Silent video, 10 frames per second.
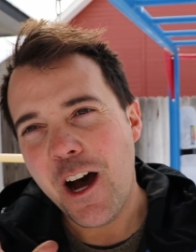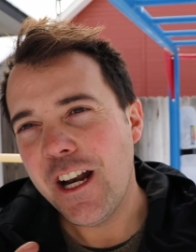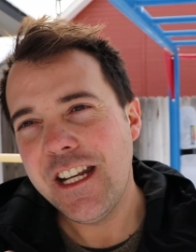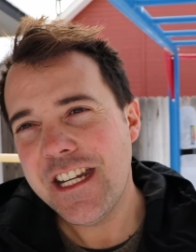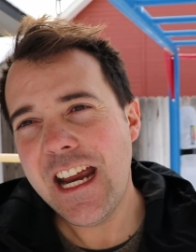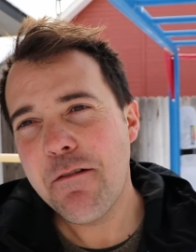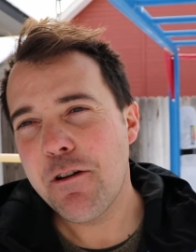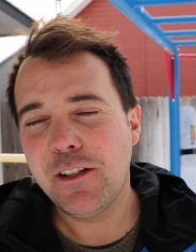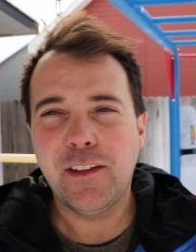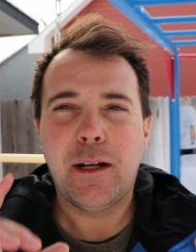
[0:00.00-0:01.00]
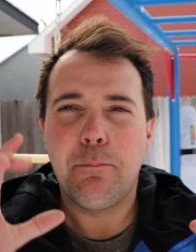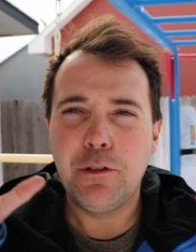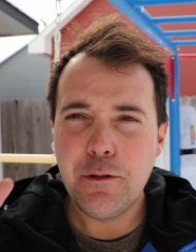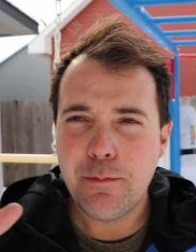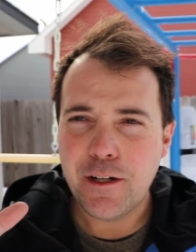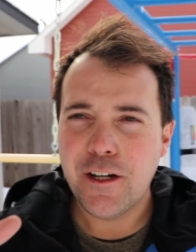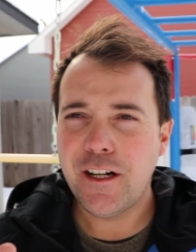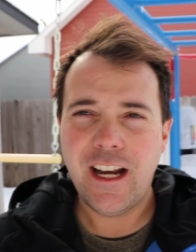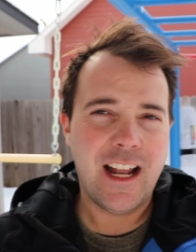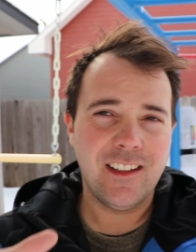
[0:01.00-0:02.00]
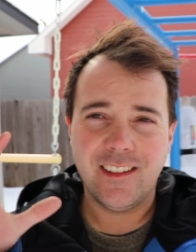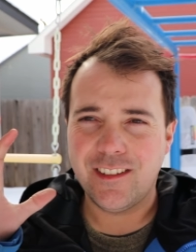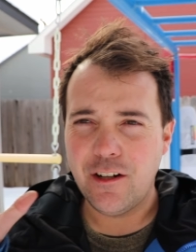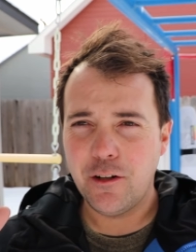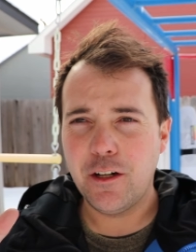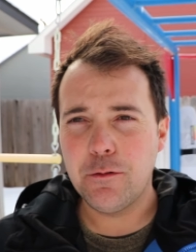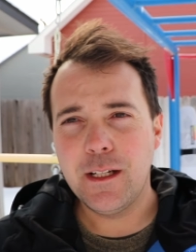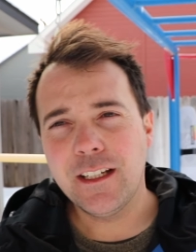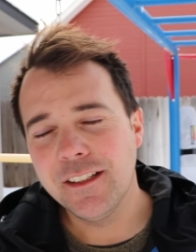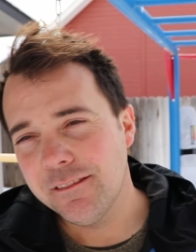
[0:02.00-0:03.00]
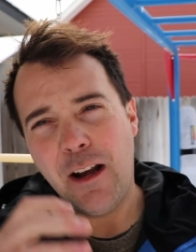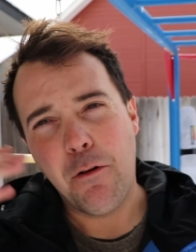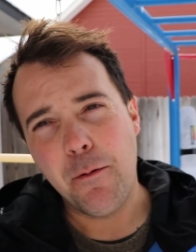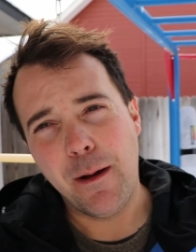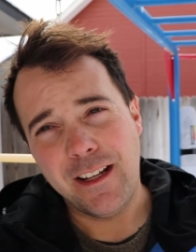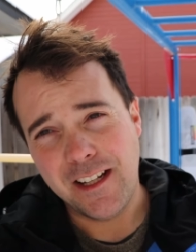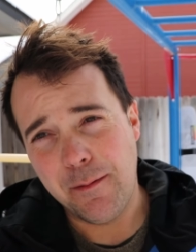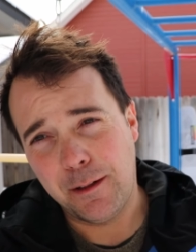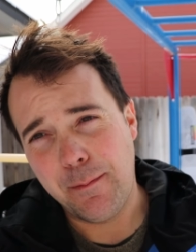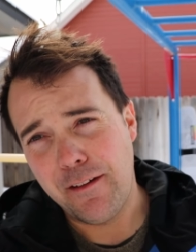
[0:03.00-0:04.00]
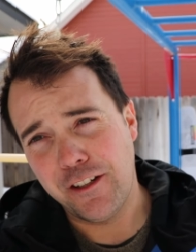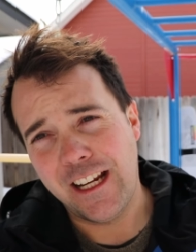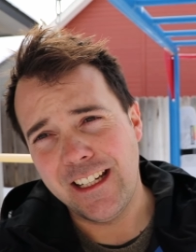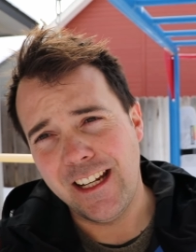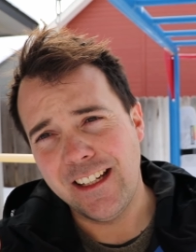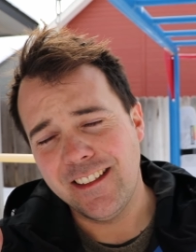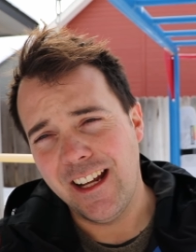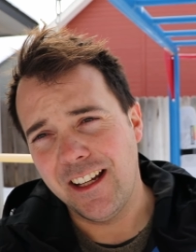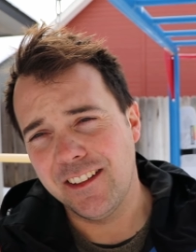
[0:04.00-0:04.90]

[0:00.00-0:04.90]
On a day where it's like a bluebird and it hasn't snowed in a week, I'd want my Atomic Maverick 80 ATI.